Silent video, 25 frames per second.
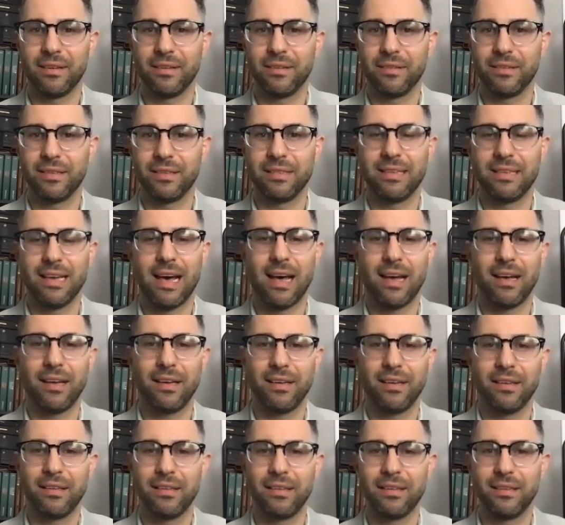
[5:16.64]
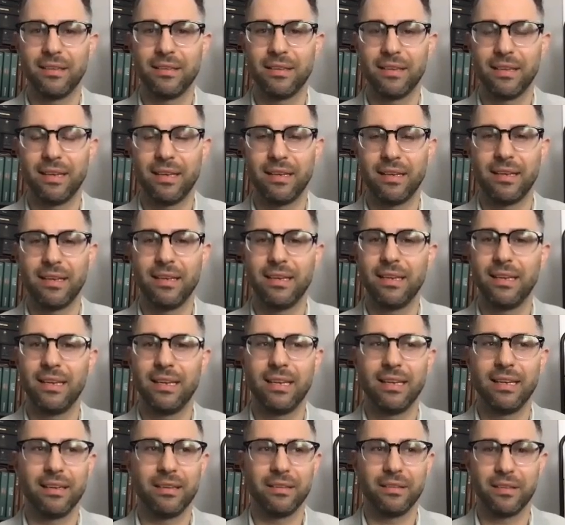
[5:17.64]
Italian and
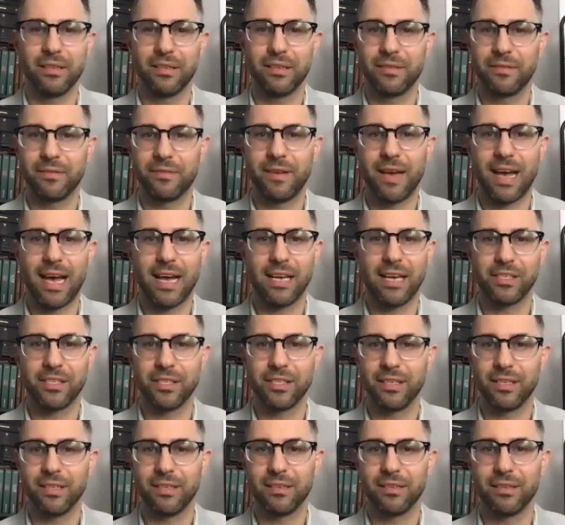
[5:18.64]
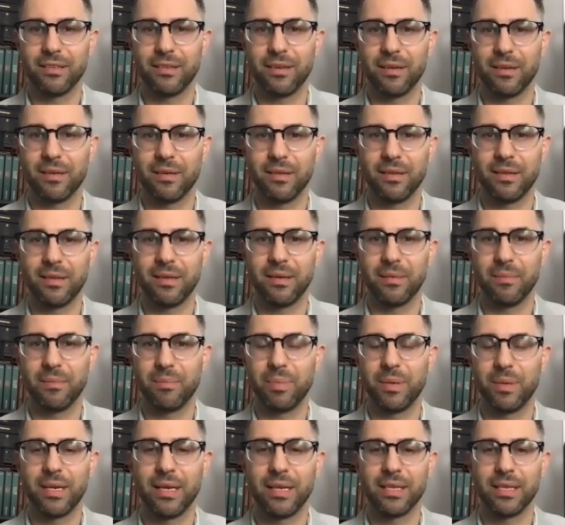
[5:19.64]
English fashion are they're
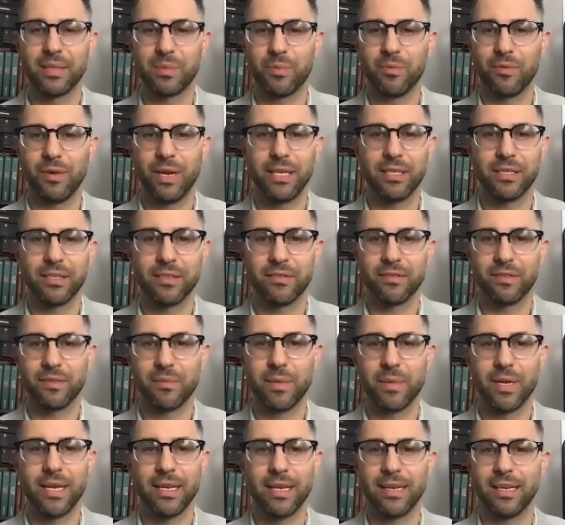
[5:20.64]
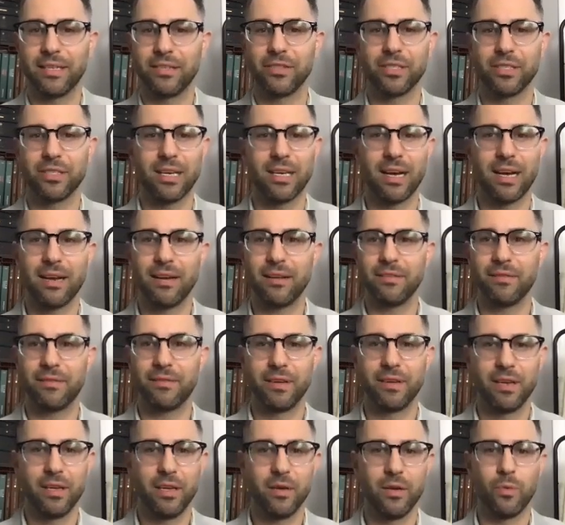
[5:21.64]
big inspirations for me, and I just kind of
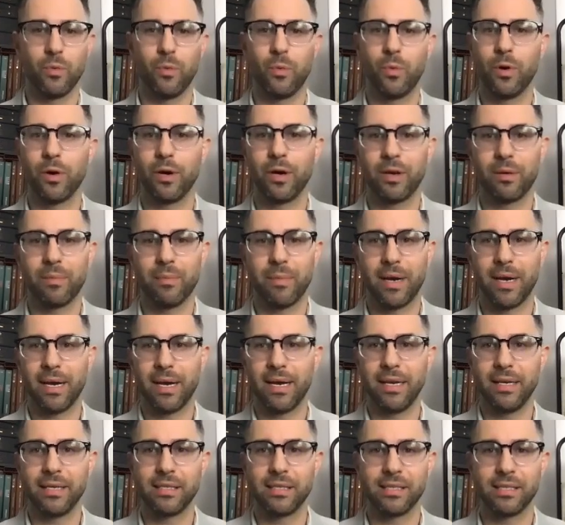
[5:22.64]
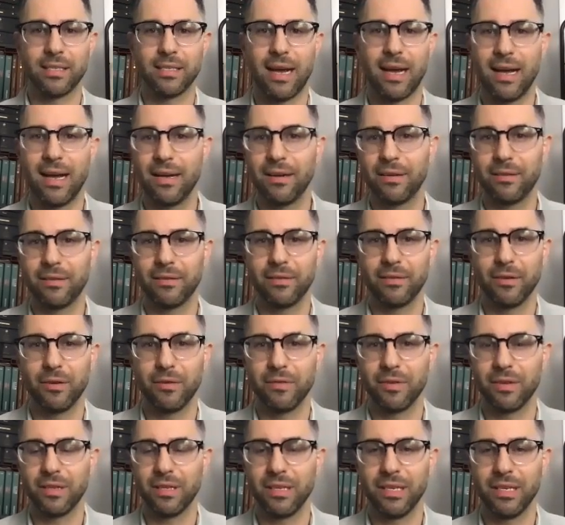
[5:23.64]
work my style
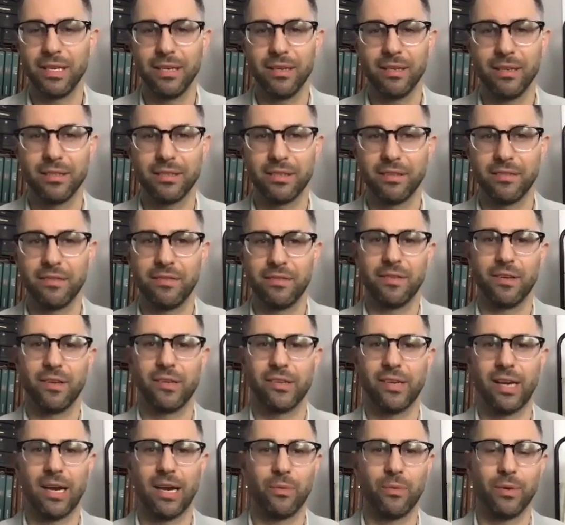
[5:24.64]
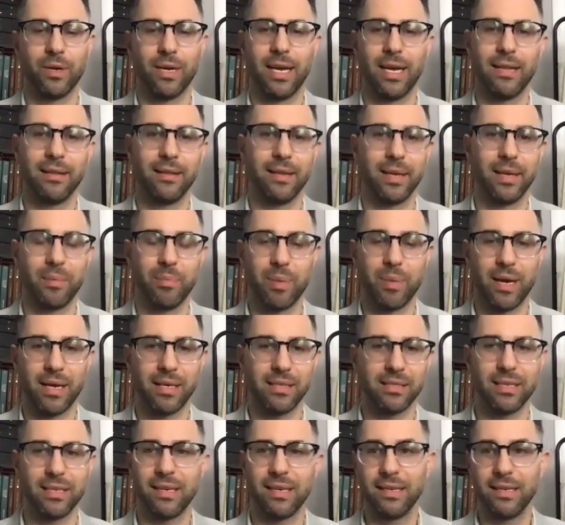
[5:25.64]
over the years to figure out what I like
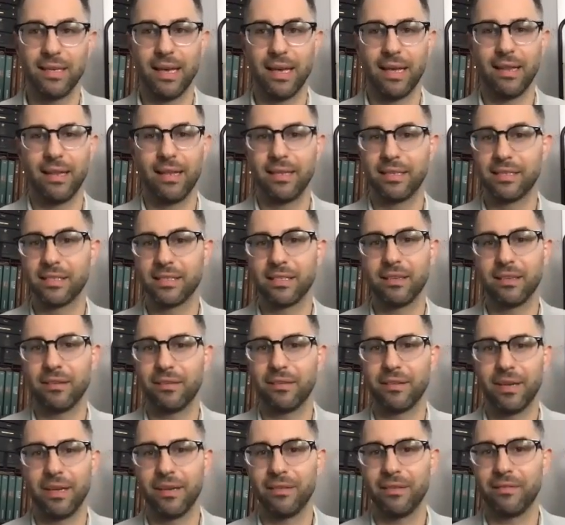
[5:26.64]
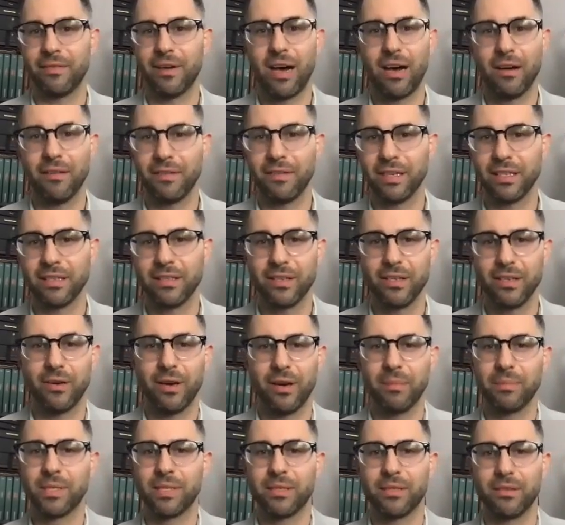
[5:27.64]
best, and it's still evolving too.
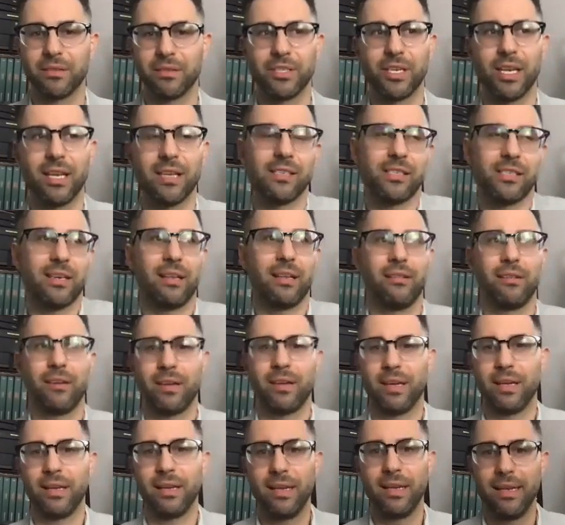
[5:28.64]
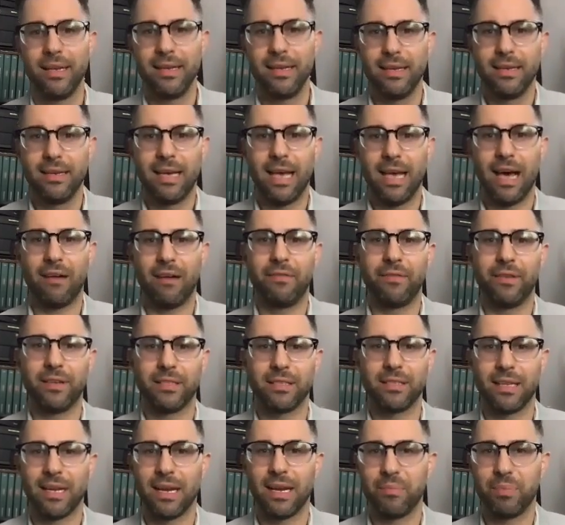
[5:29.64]
I'm still changing. I look at
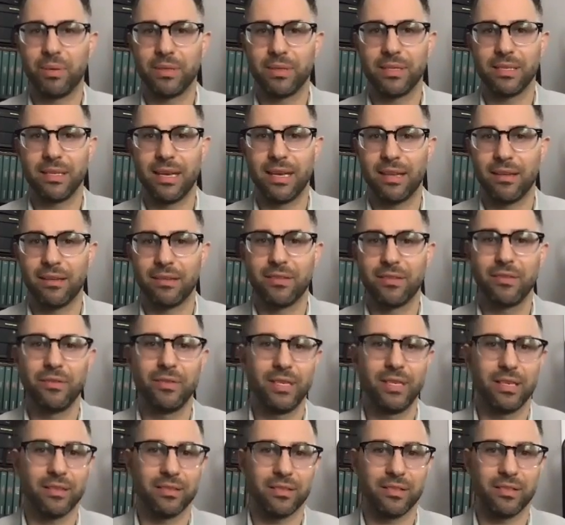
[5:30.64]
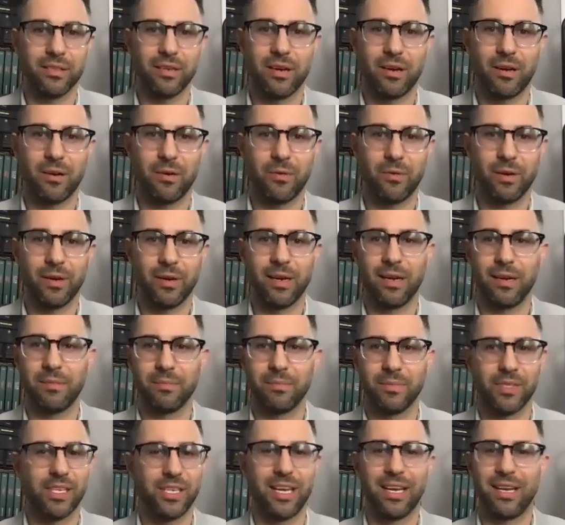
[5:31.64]
outfits that I put together 2 years ago where I'm
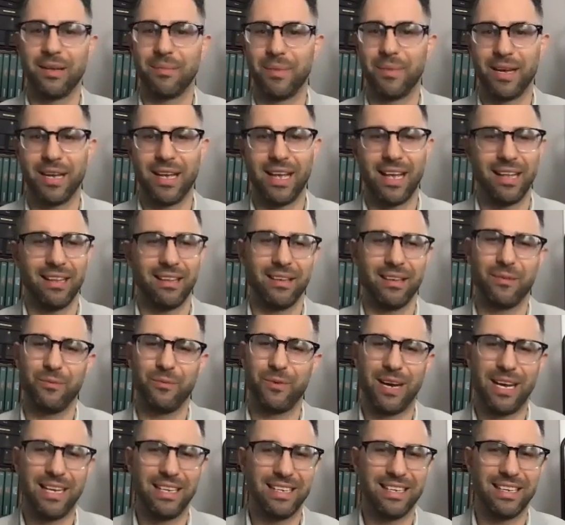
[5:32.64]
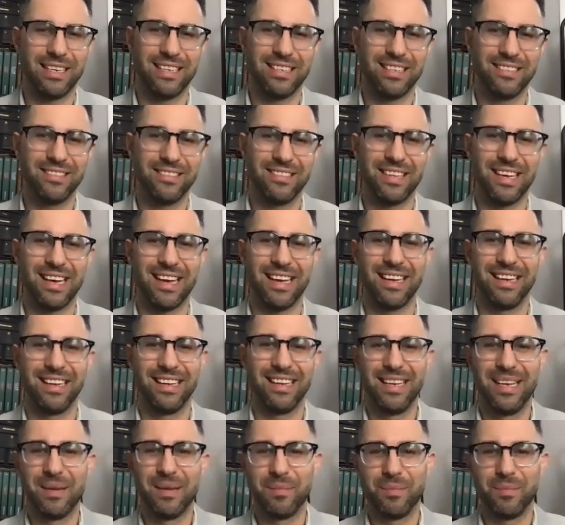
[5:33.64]
shaking my head like, why did I do that?
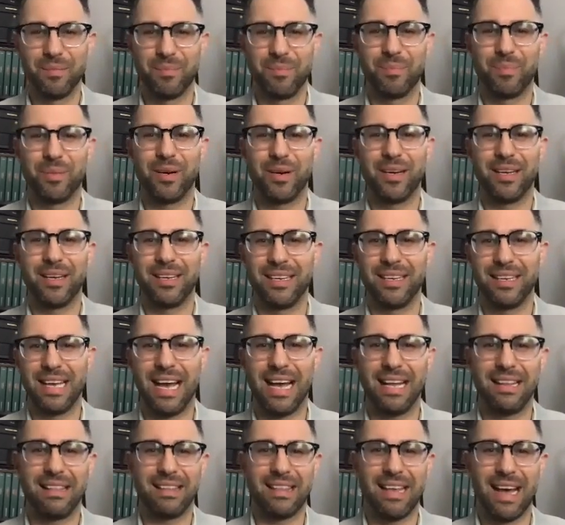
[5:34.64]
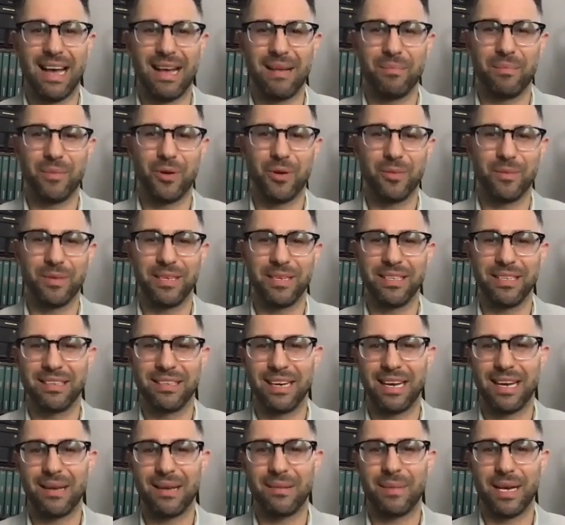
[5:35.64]
But at that moment in
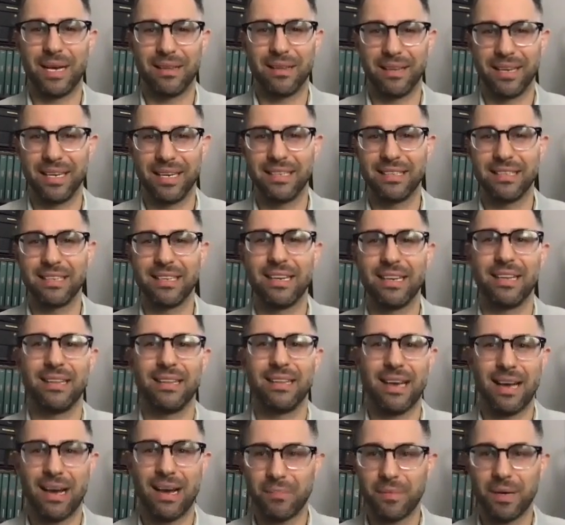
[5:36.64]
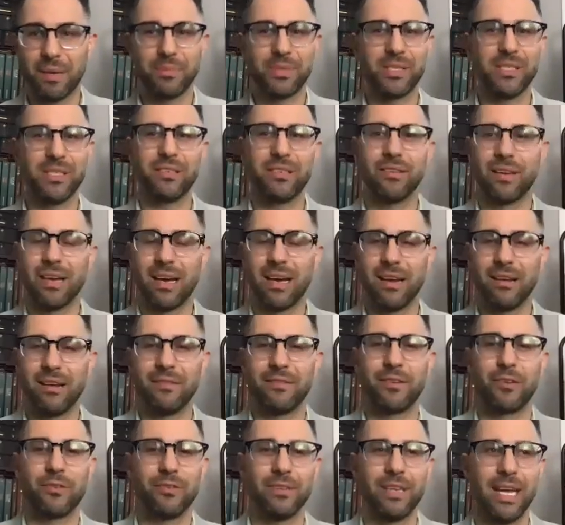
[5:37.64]
time, I liked it, and now I'm still kind
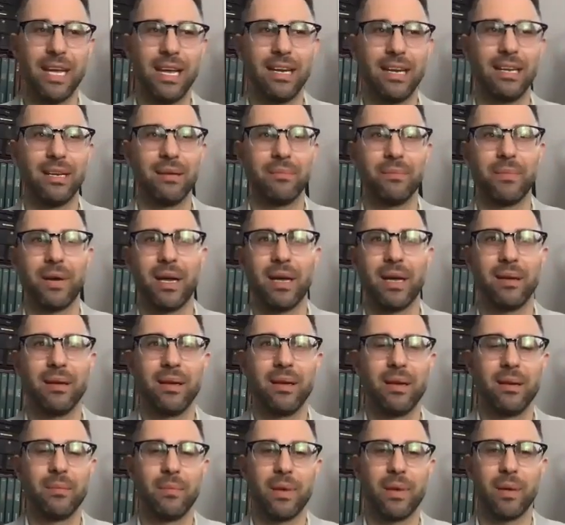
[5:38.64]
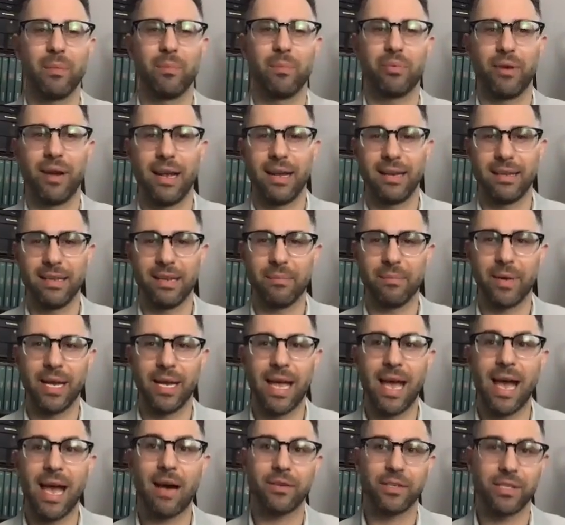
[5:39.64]
of creating my brand and my
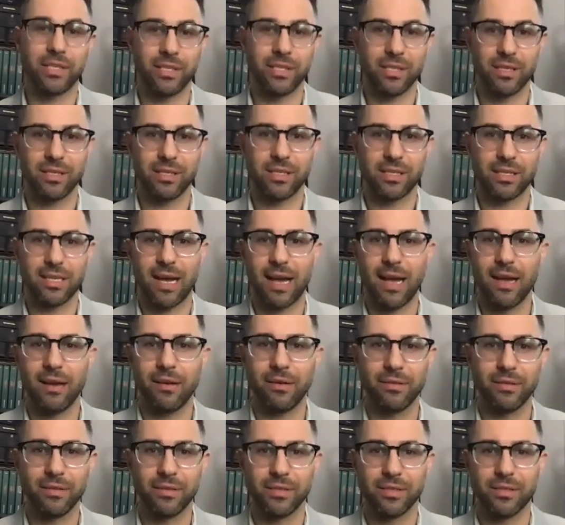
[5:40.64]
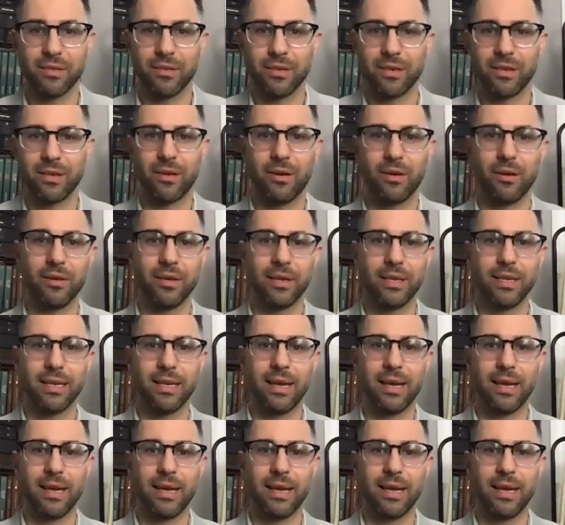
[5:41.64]
house style, so to call it.